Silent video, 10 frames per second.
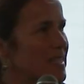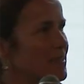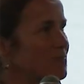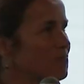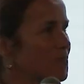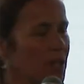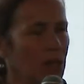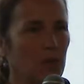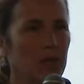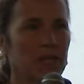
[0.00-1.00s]

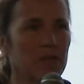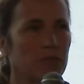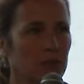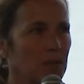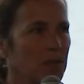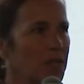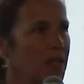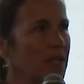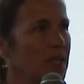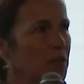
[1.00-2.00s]
it can feel
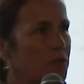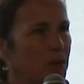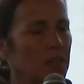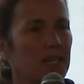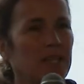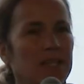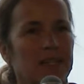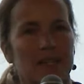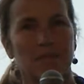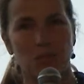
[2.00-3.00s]
fairly
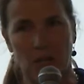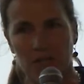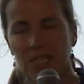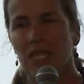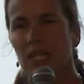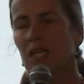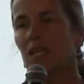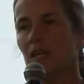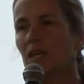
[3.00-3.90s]
daunting.